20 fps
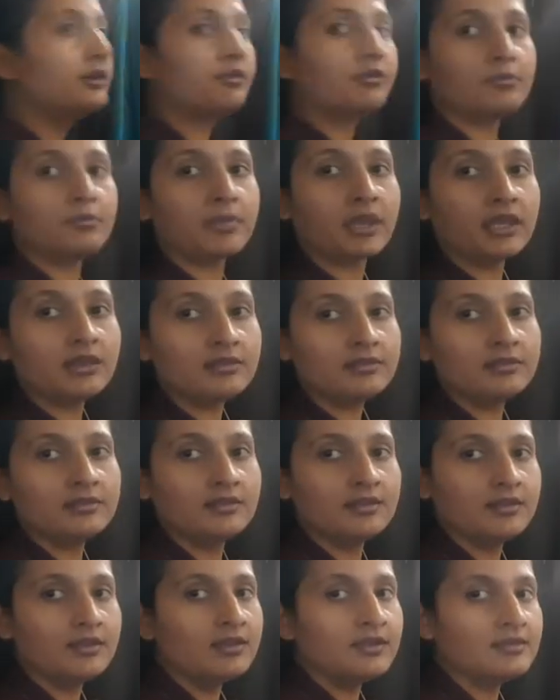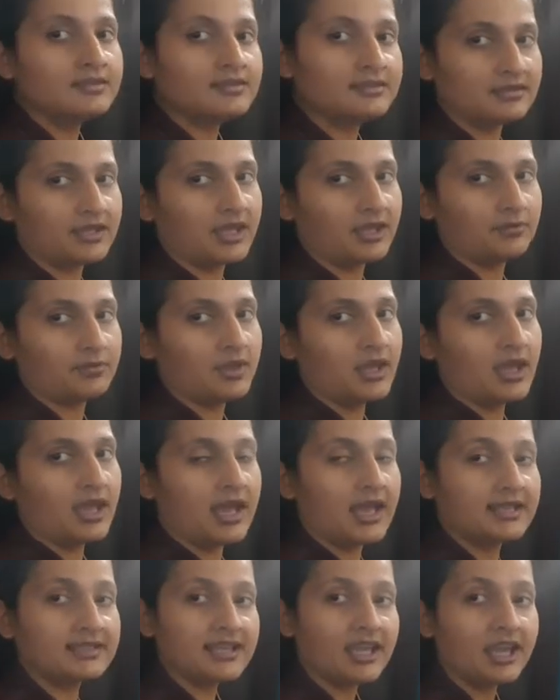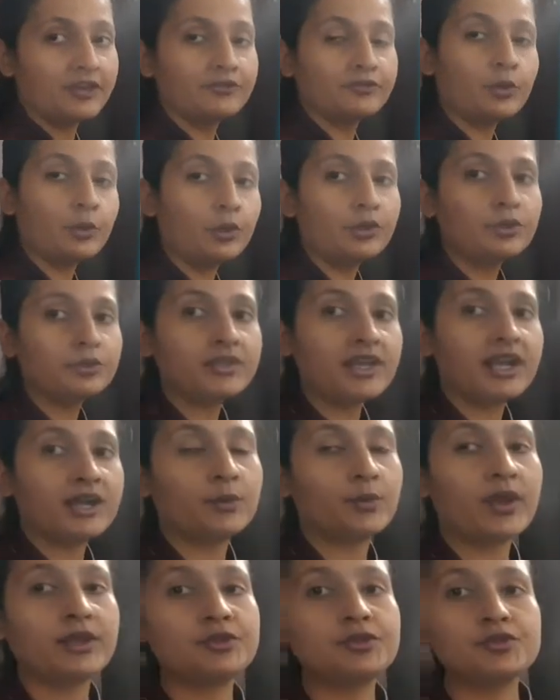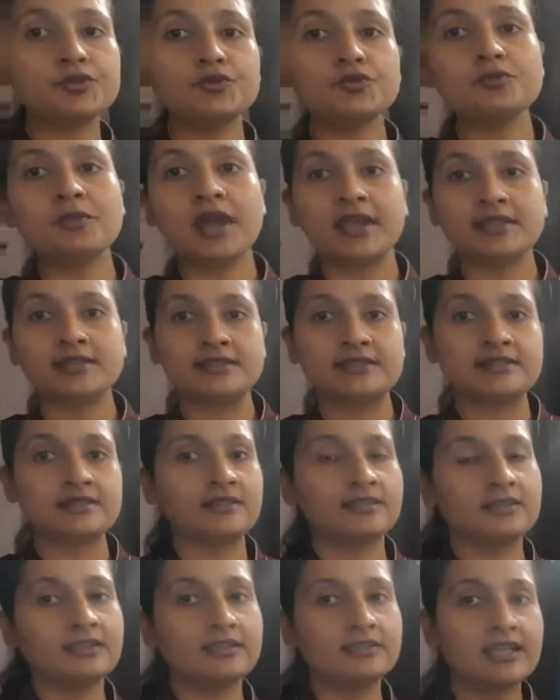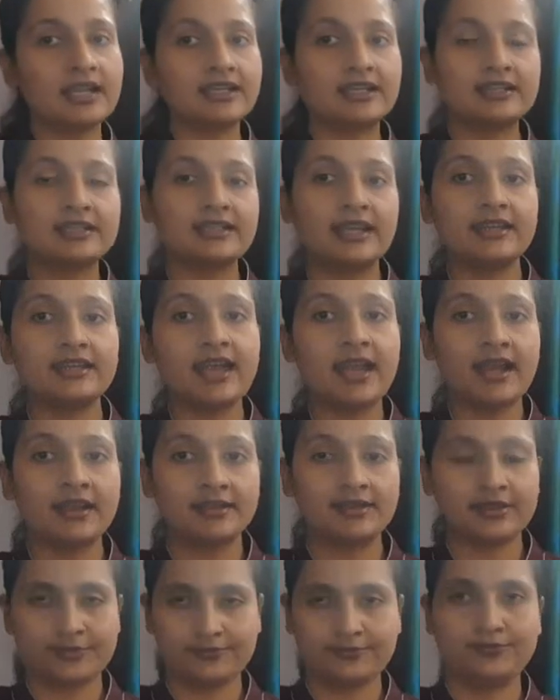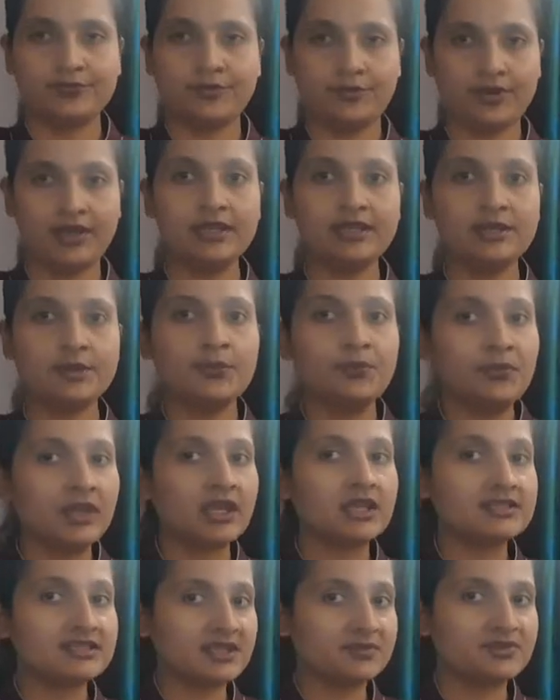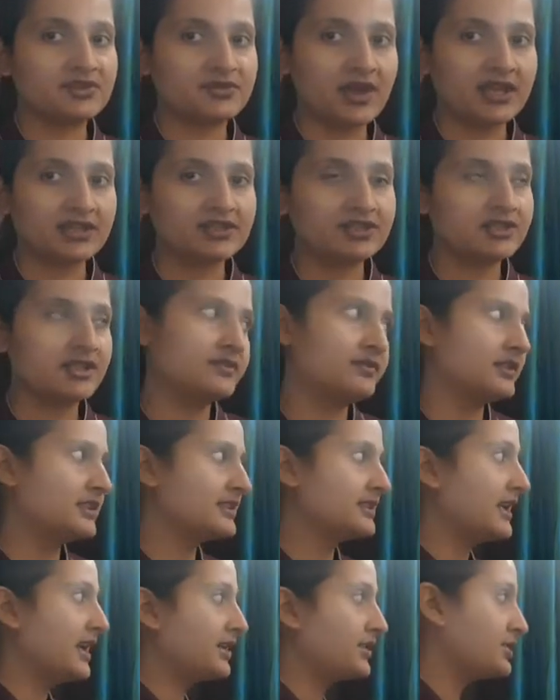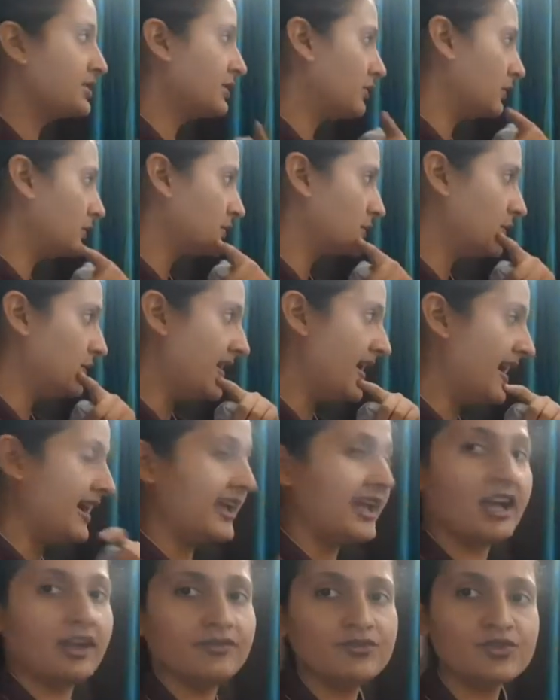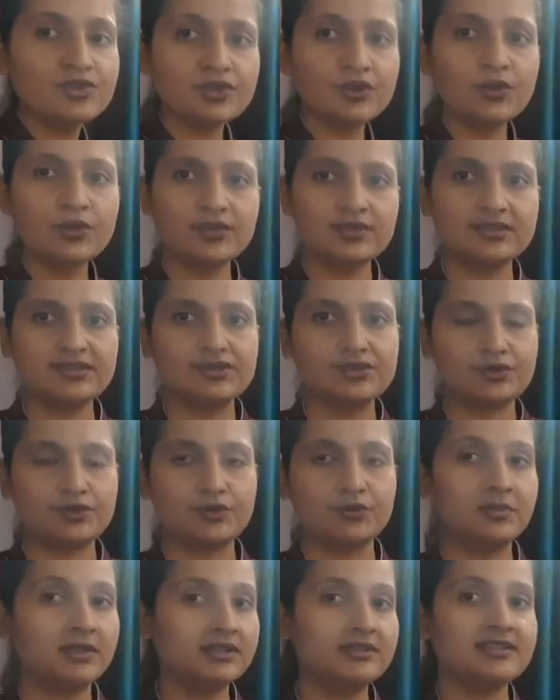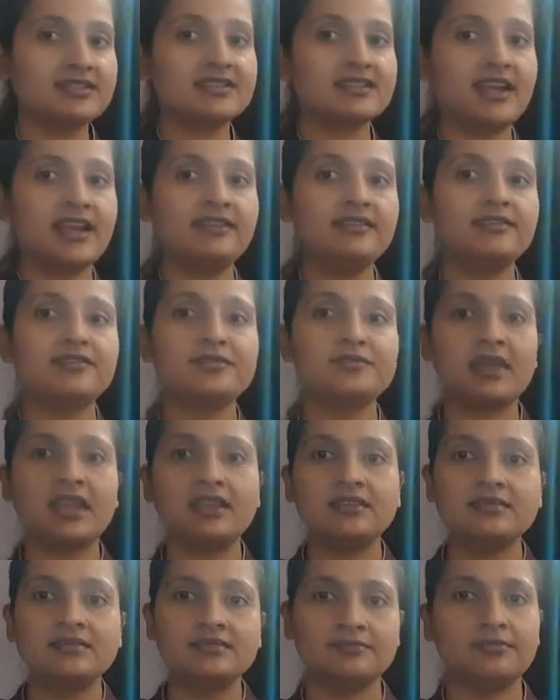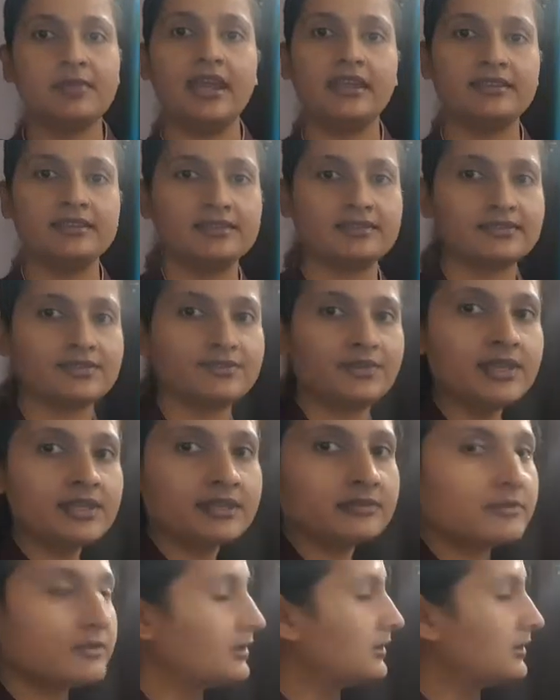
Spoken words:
remain same. As I have told you that when two minus are there, then it get added up, right? In subtraction as well as in addition also, I have shown this to you, but the sign remains minus, right?